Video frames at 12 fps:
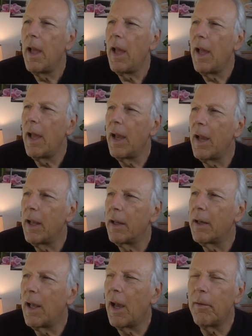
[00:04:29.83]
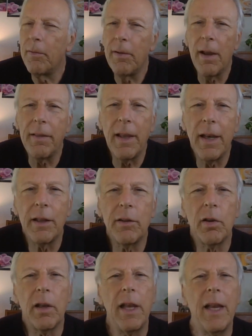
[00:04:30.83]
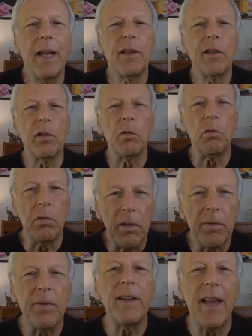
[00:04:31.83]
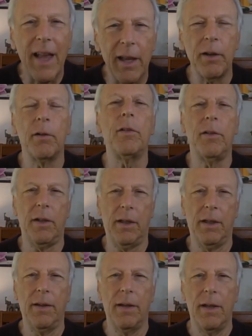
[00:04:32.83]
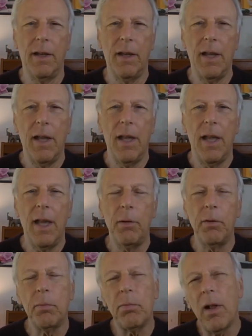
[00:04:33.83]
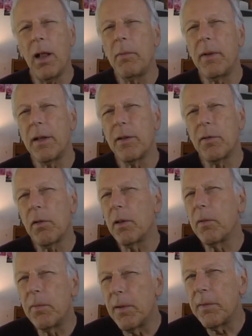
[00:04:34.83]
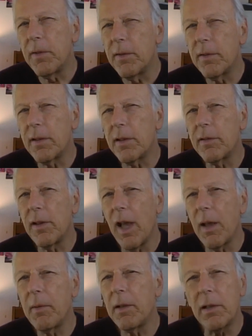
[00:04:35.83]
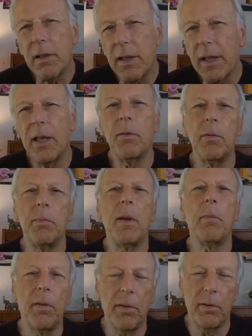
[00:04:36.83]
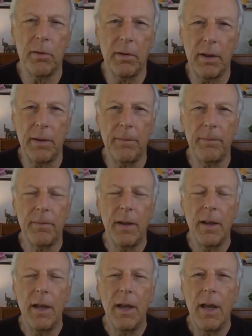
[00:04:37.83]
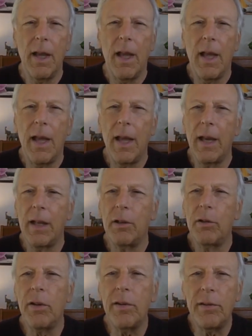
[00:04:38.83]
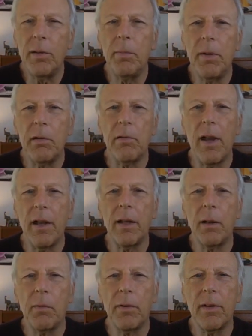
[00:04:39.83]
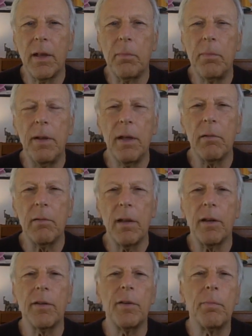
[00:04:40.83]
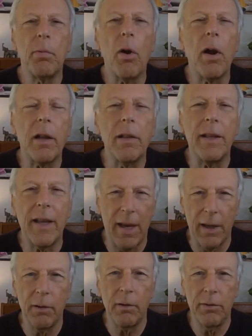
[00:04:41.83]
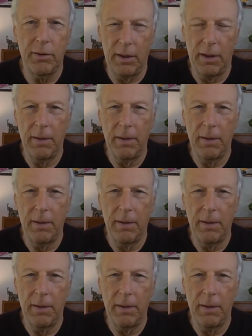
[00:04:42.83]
And I found that he had terrific energy. He was probably in his early 50s at the time. He looked like he was maybe 30. And just to be around him was like being around a sparkling energy.